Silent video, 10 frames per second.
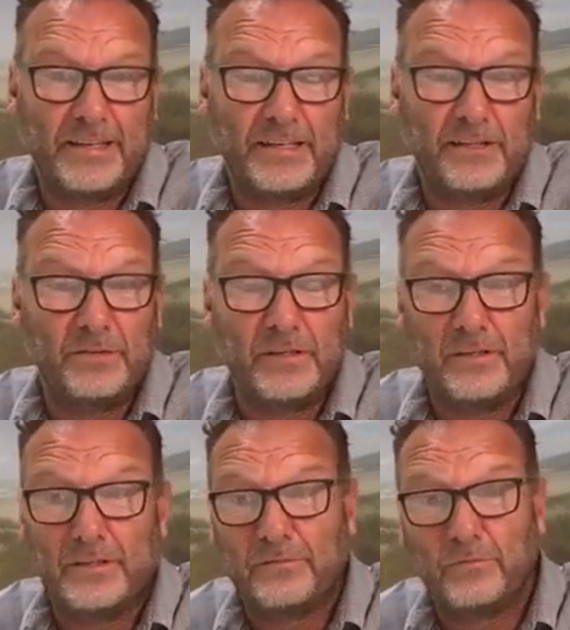If
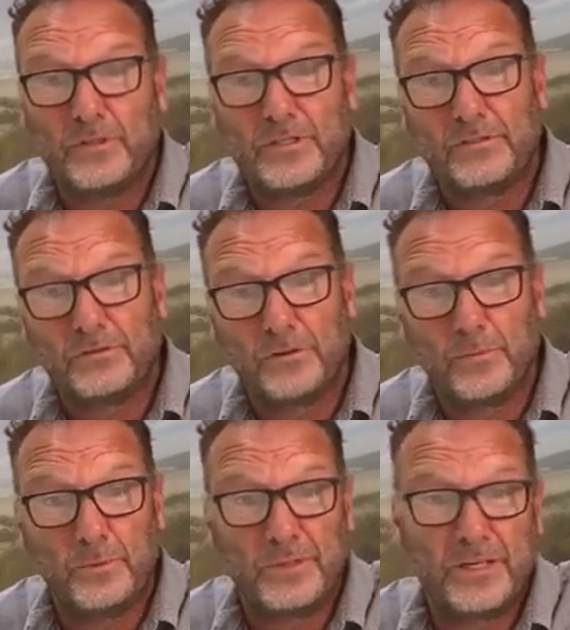he runs into
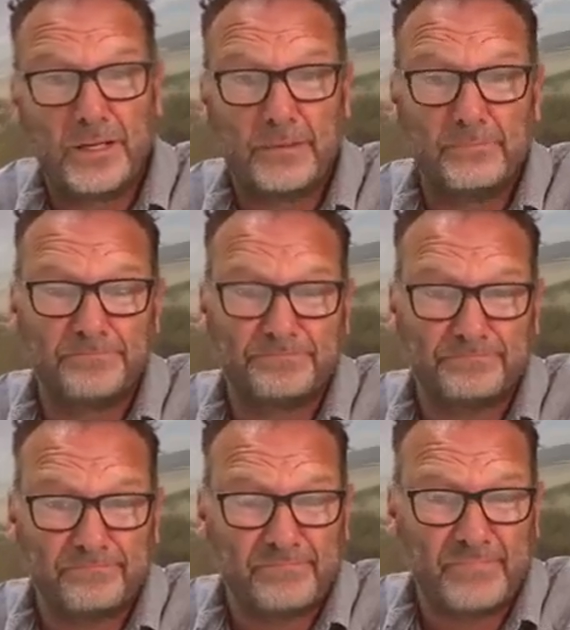trouble with time
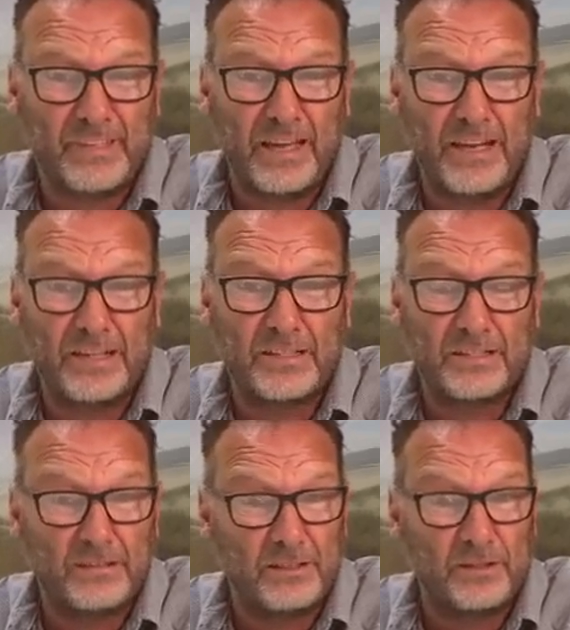and
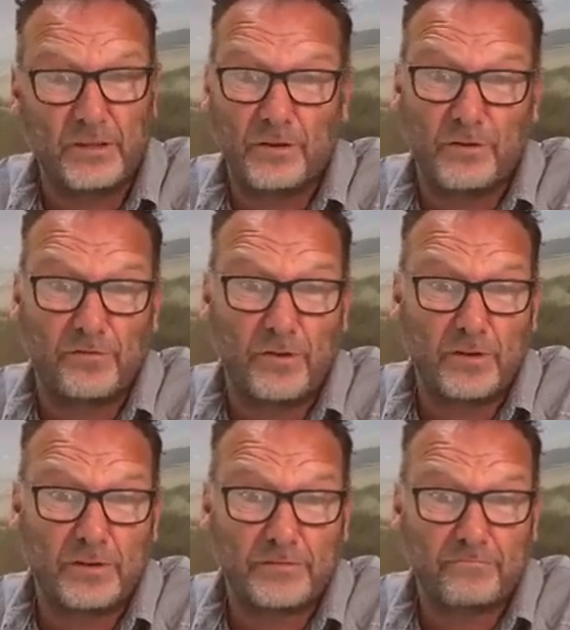it's not your
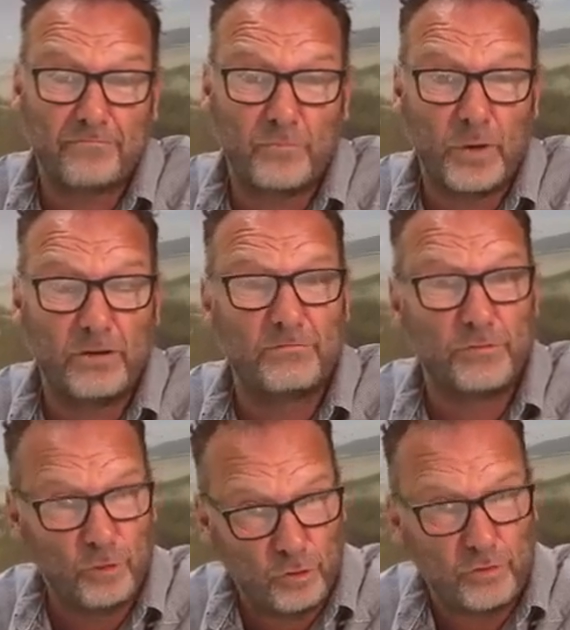fault, well,
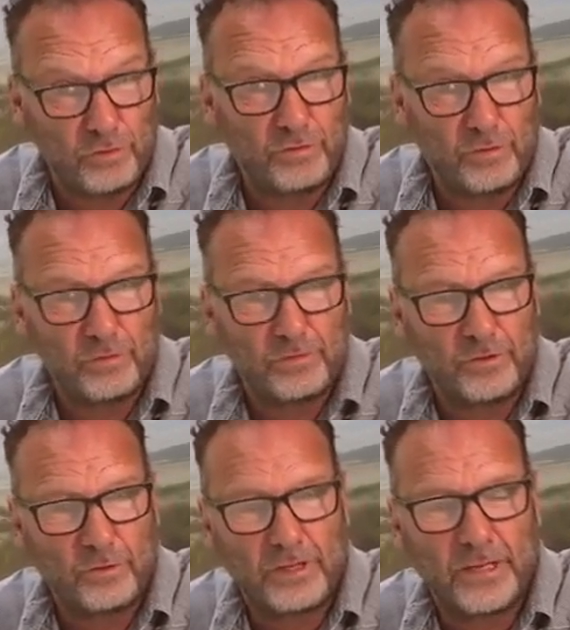
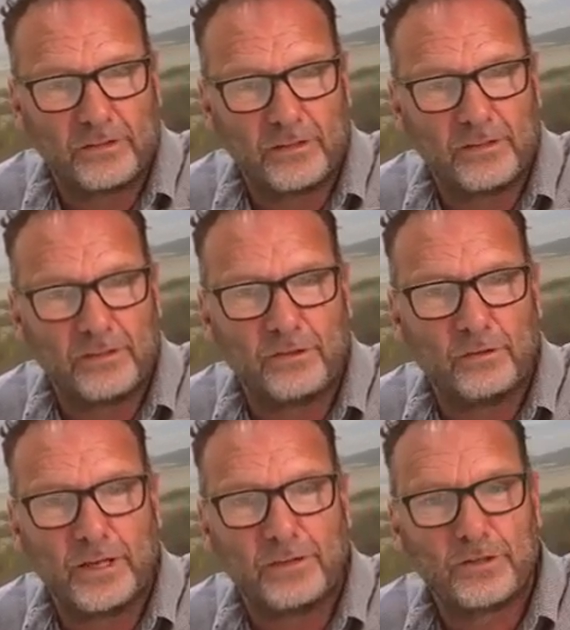you'll get
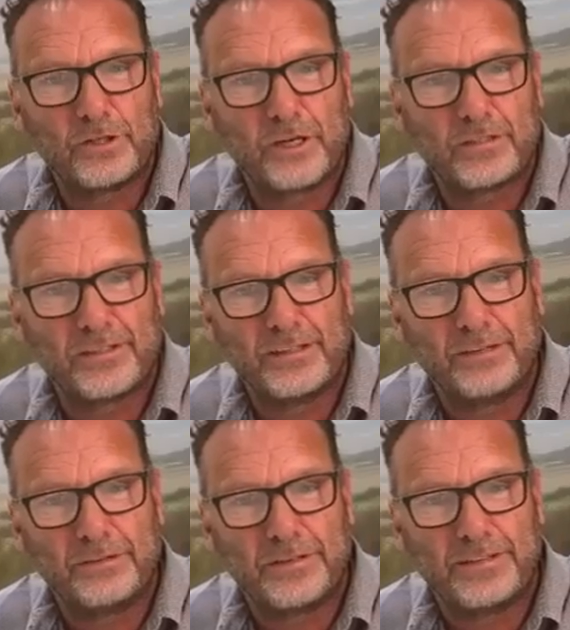the shots at the
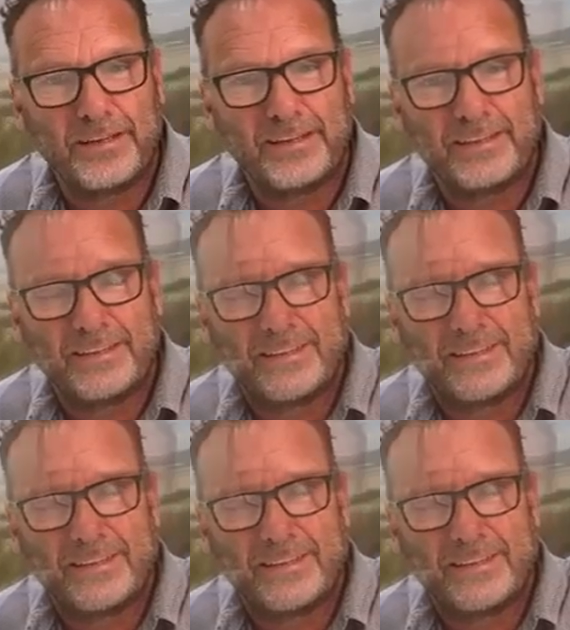end of the day.